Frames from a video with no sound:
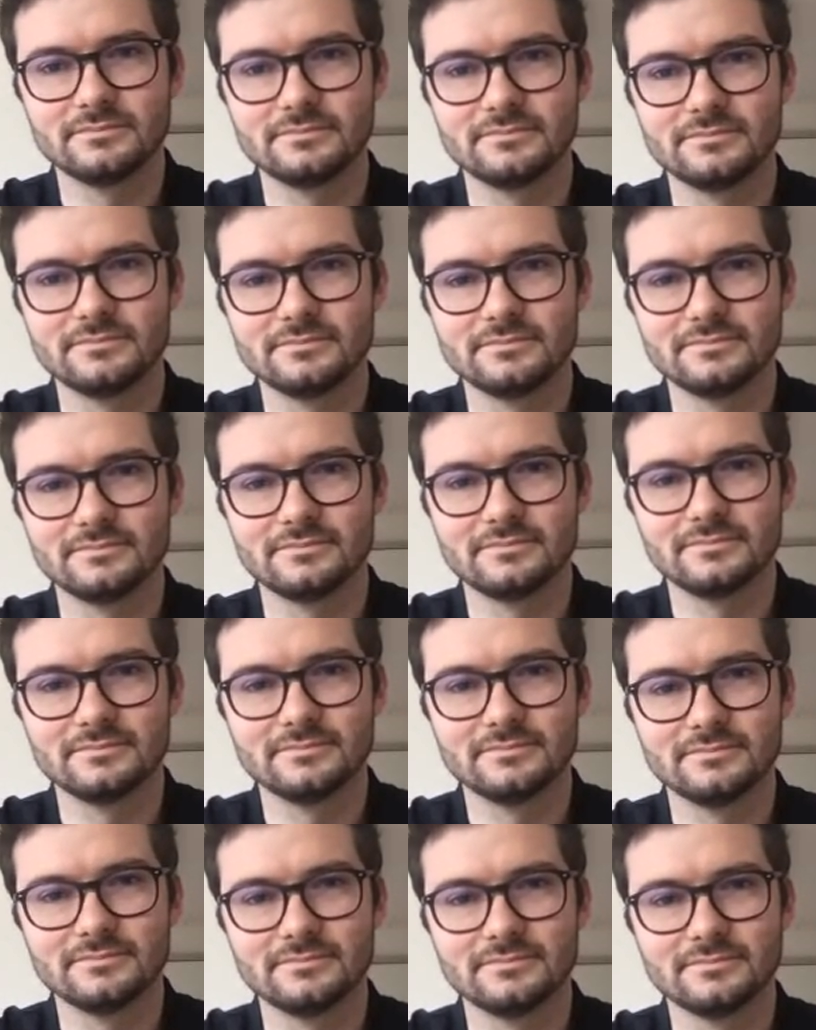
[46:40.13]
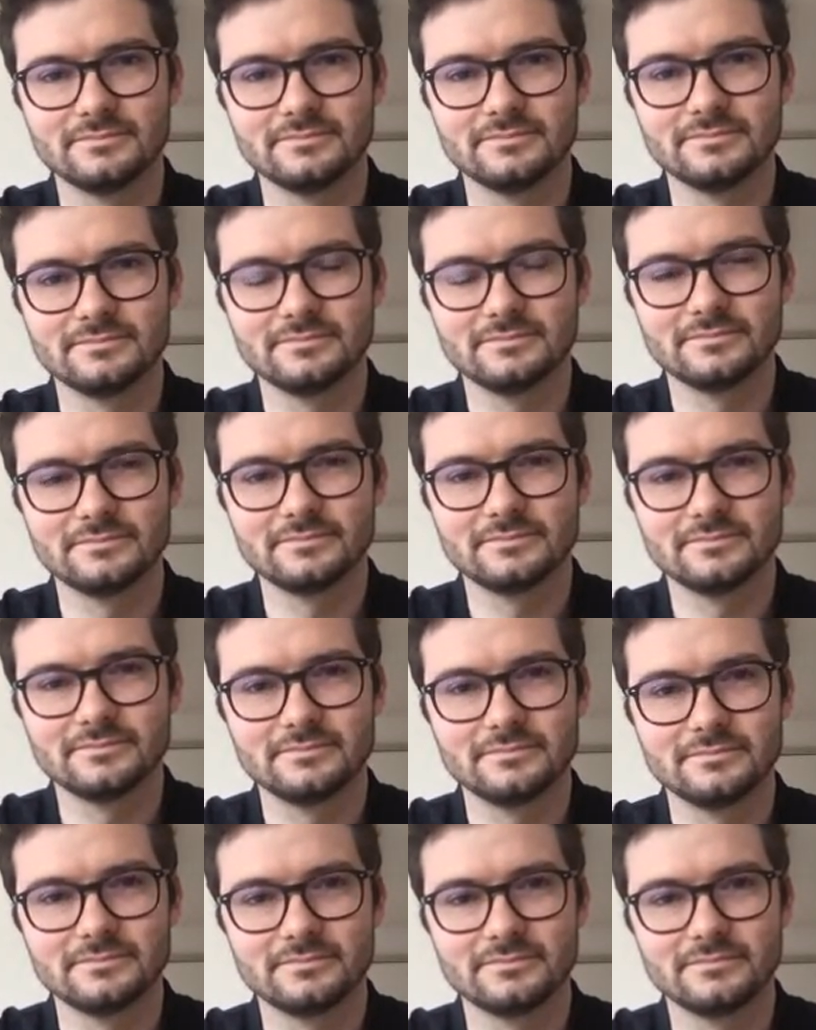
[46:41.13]

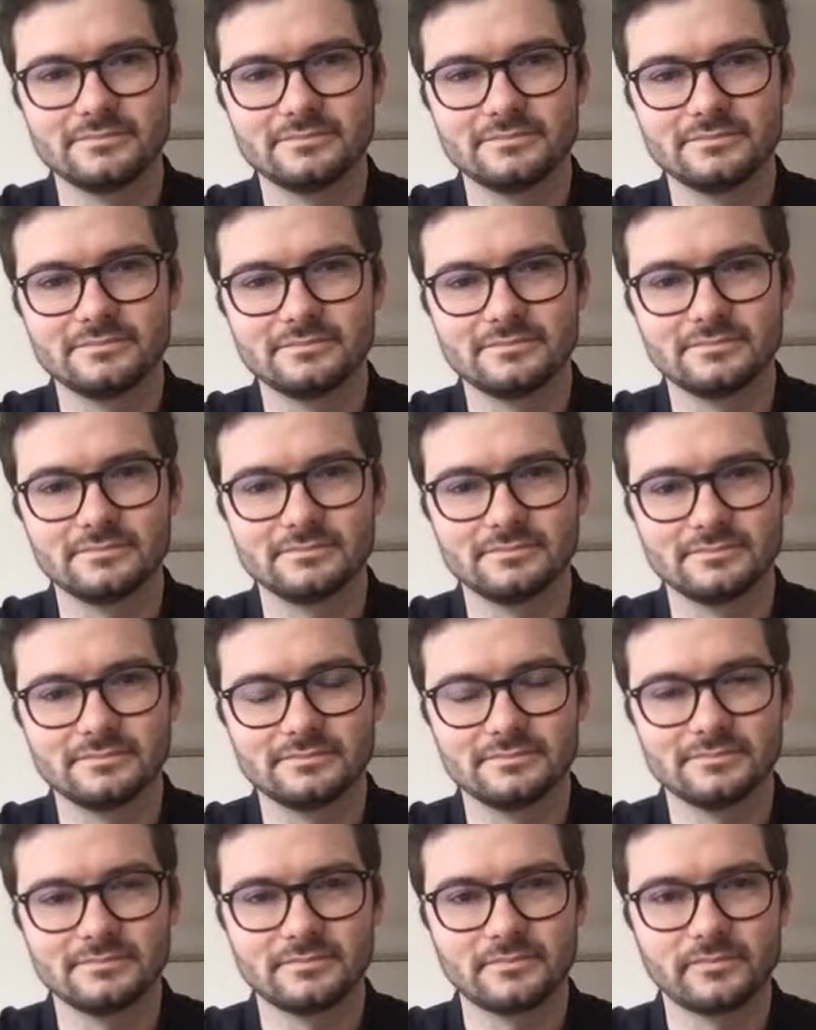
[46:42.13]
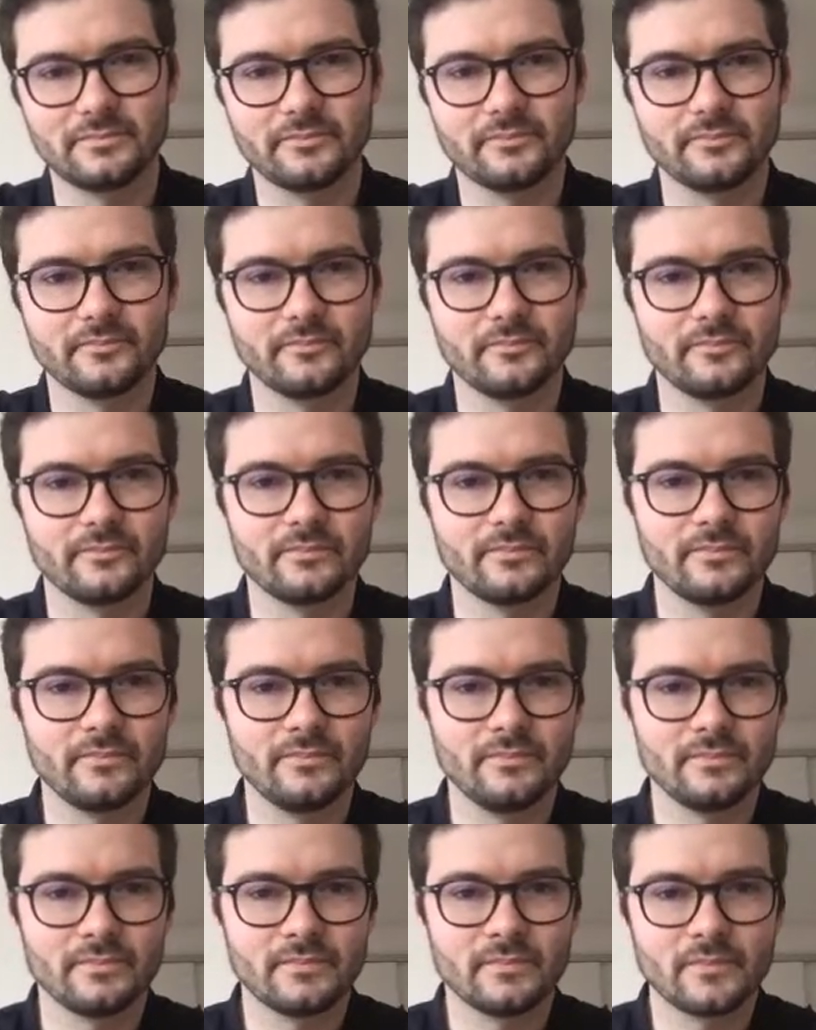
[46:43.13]

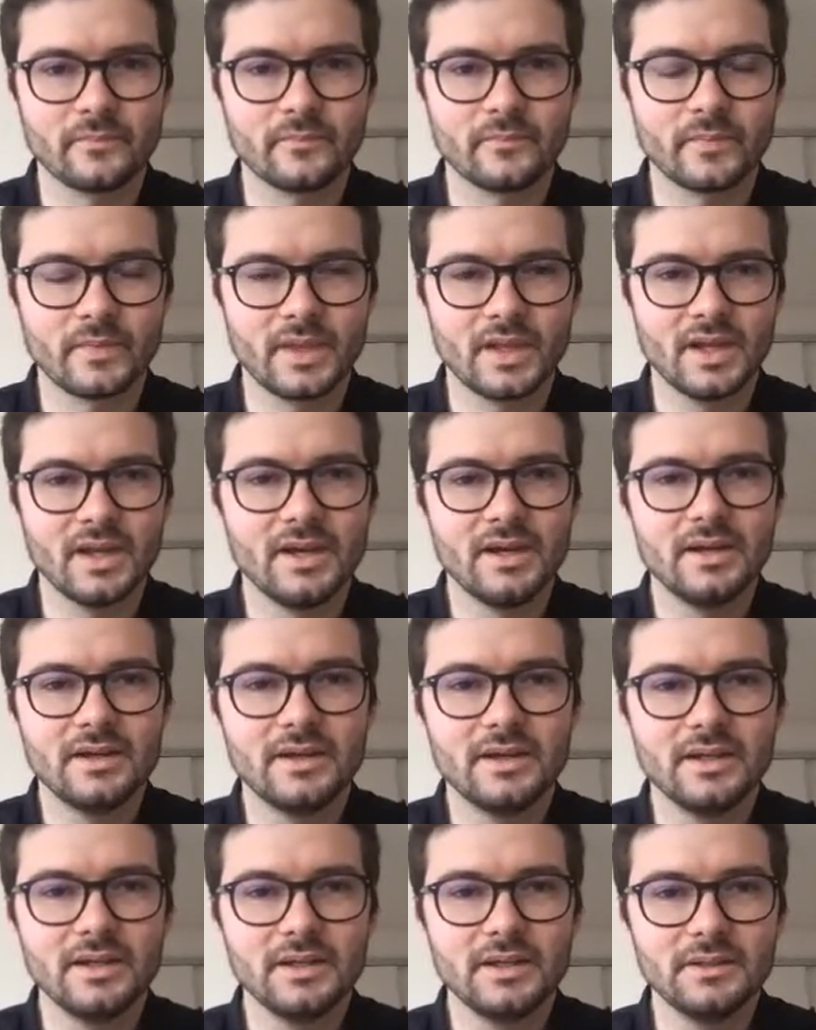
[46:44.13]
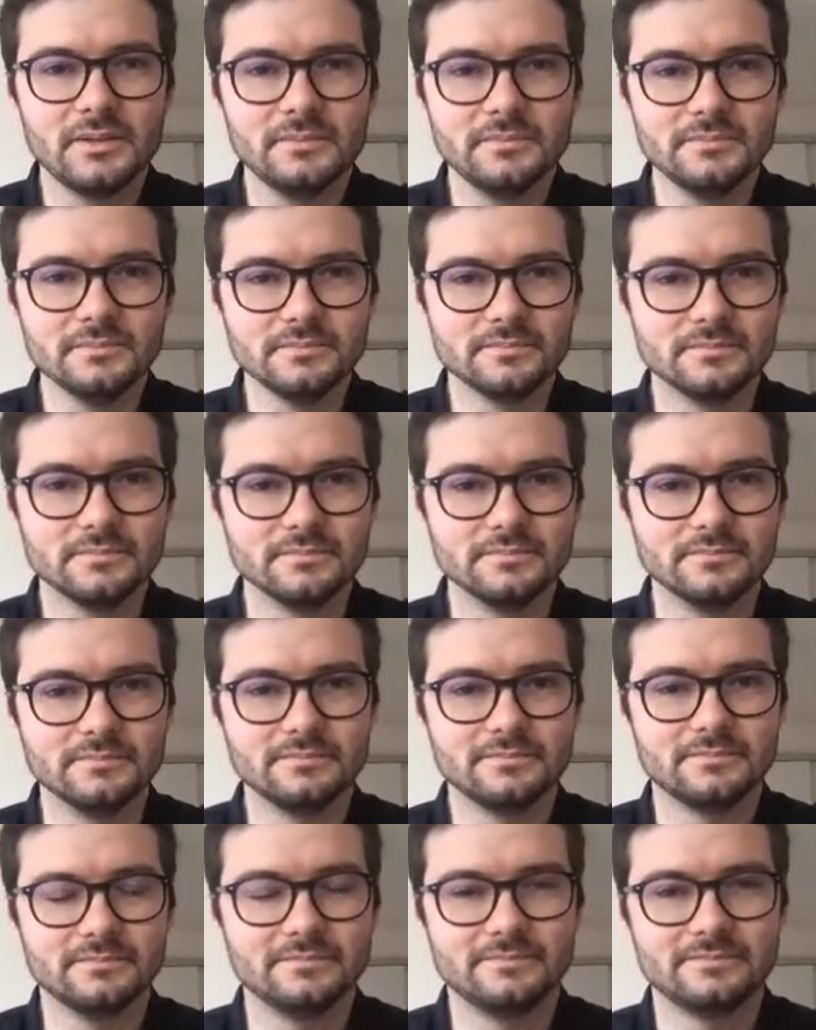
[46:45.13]

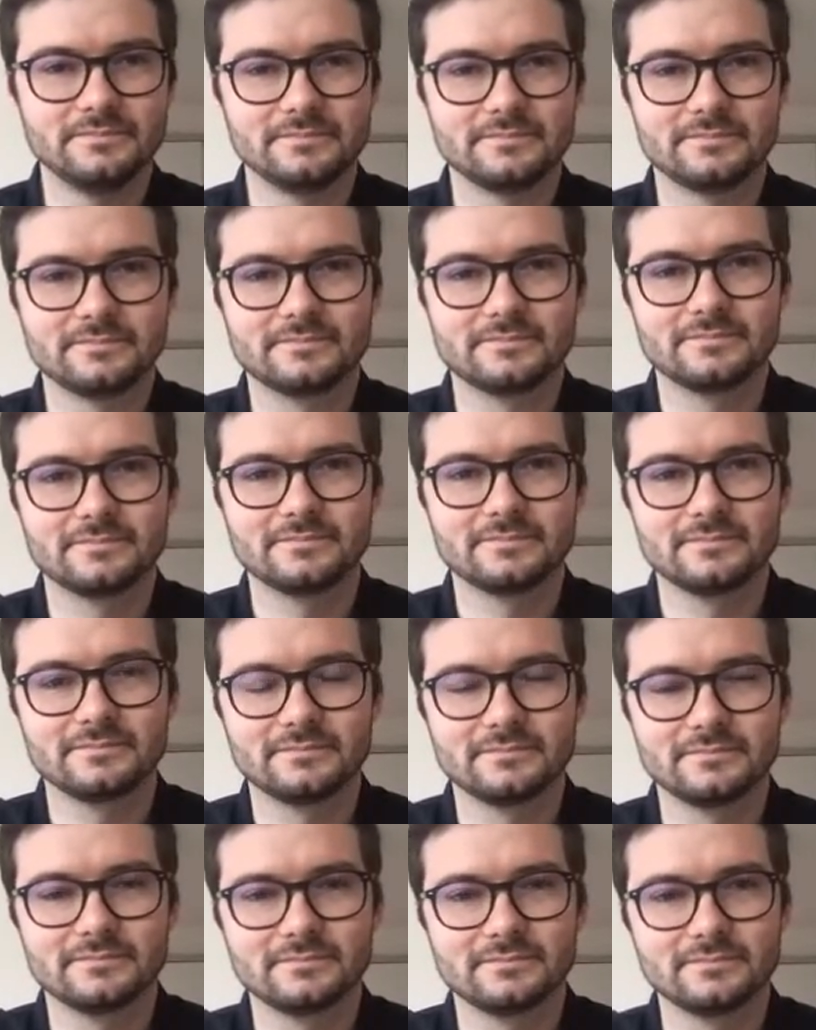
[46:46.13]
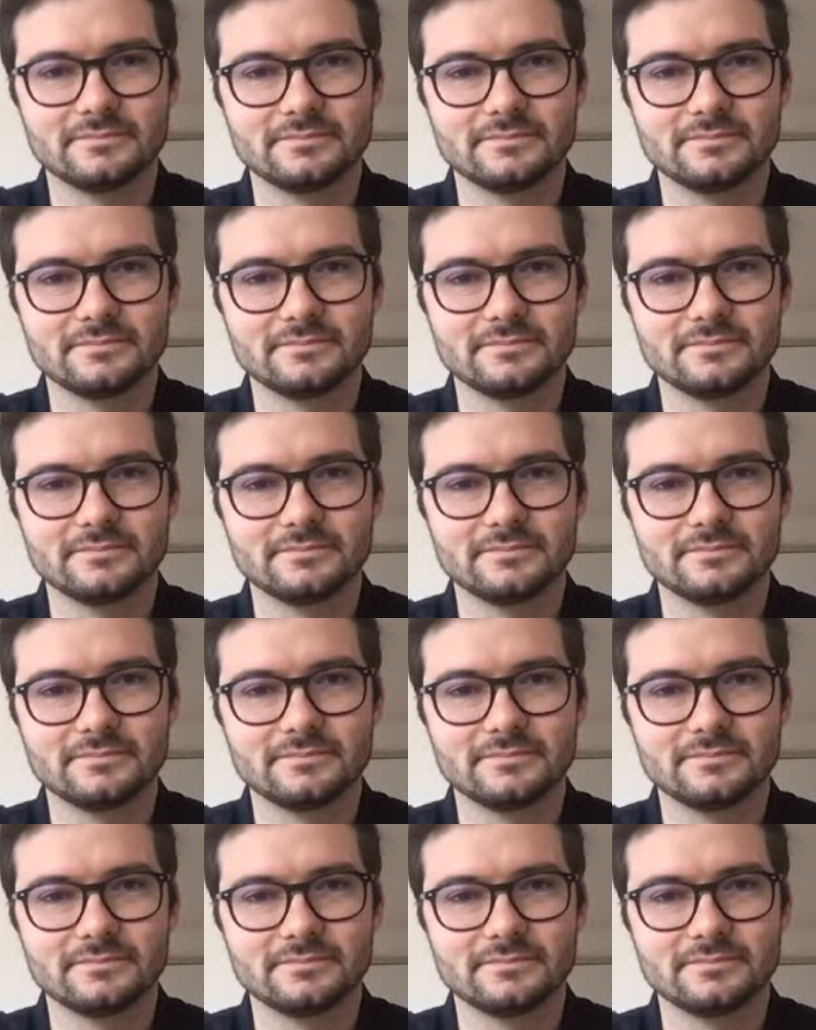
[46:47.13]
This person isn't speaking.